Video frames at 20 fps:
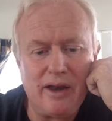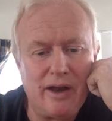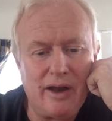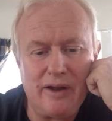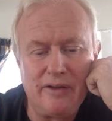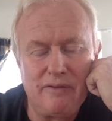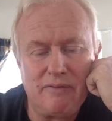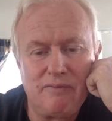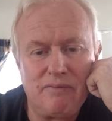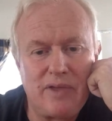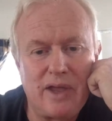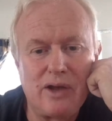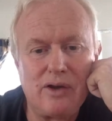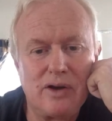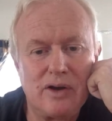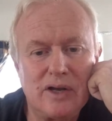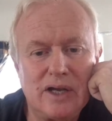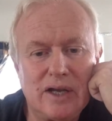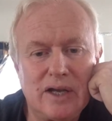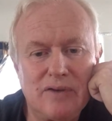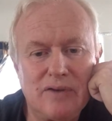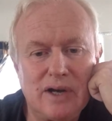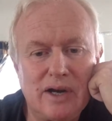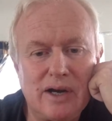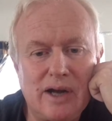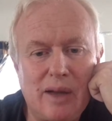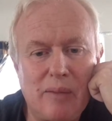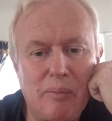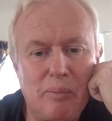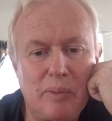And they could have
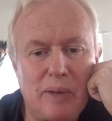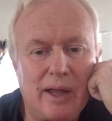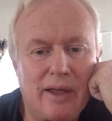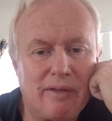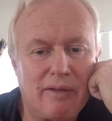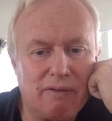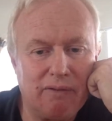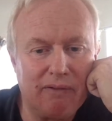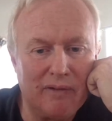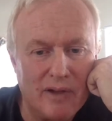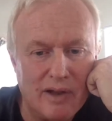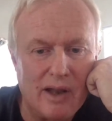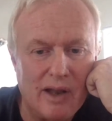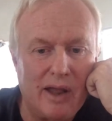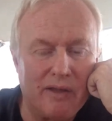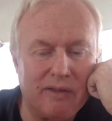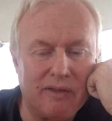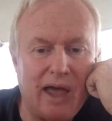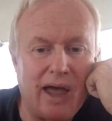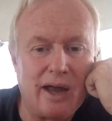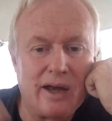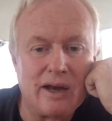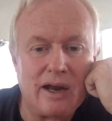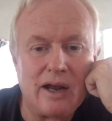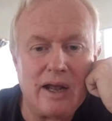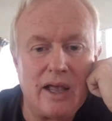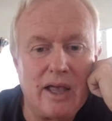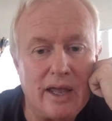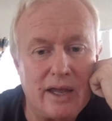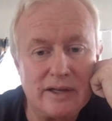given it up like
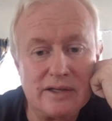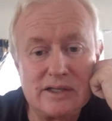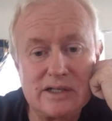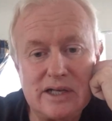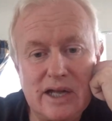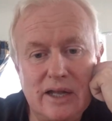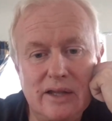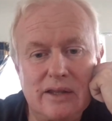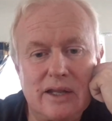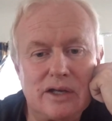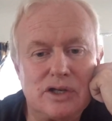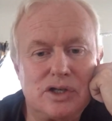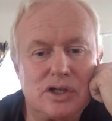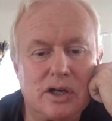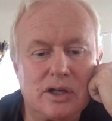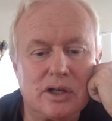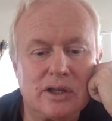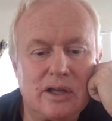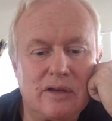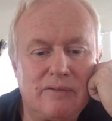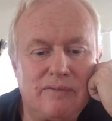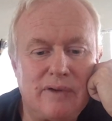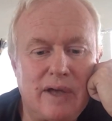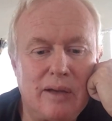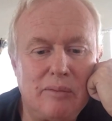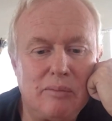that. Instead, they shut their